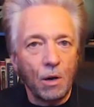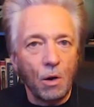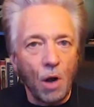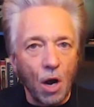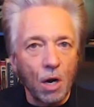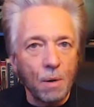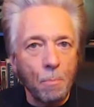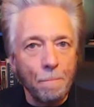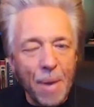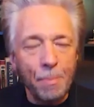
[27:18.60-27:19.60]
are
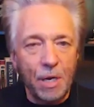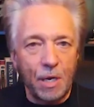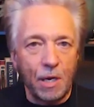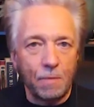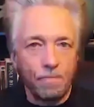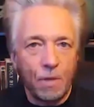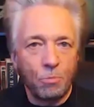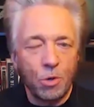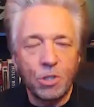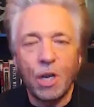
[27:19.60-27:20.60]
mimicking
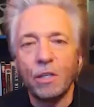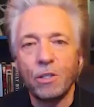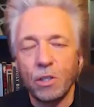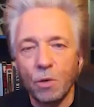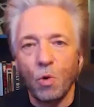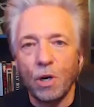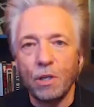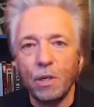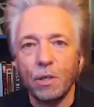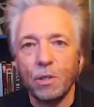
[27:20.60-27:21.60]
precisely what it
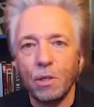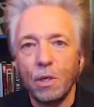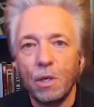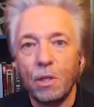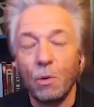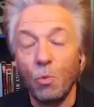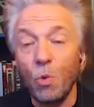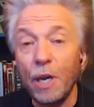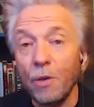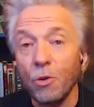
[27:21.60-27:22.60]
is that we
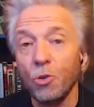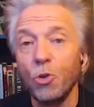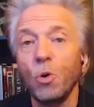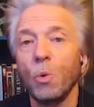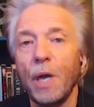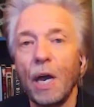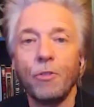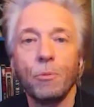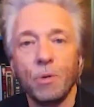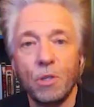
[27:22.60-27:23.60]
either do or we have the
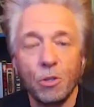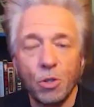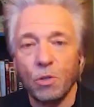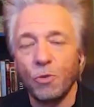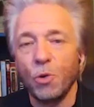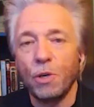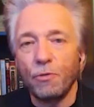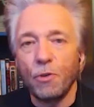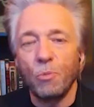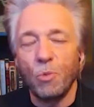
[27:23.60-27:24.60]
potential of doing
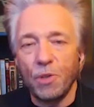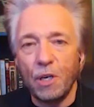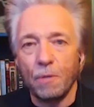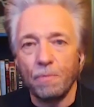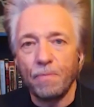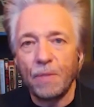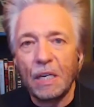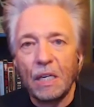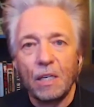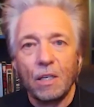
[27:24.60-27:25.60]
from within.
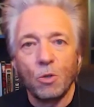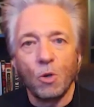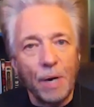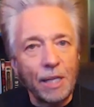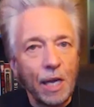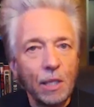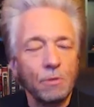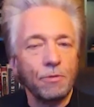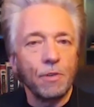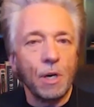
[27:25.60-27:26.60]
So what my
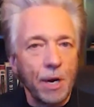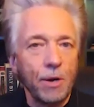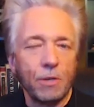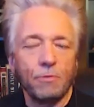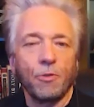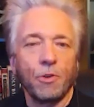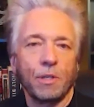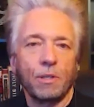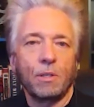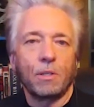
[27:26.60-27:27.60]
Native American
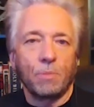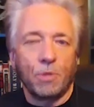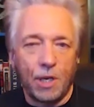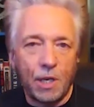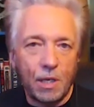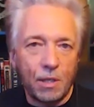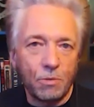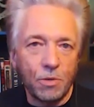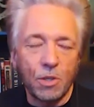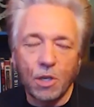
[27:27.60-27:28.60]
friends say, and
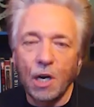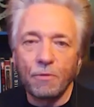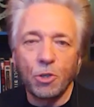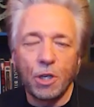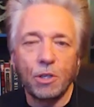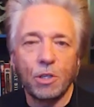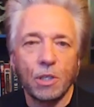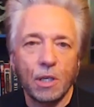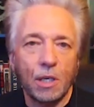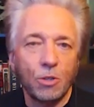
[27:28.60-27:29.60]
this is a conversation
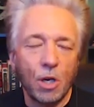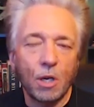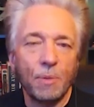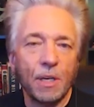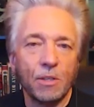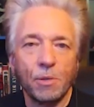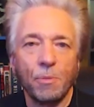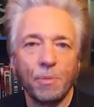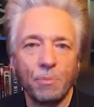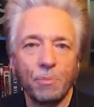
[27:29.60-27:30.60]
I talk about in some of
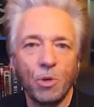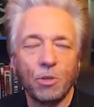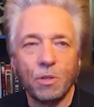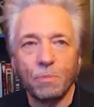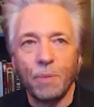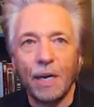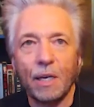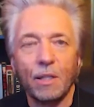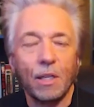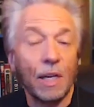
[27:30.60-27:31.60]
my books back in
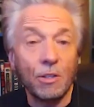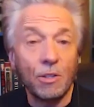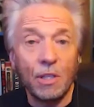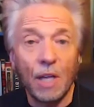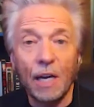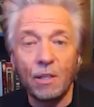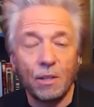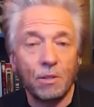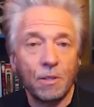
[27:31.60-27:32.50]
the 1990s.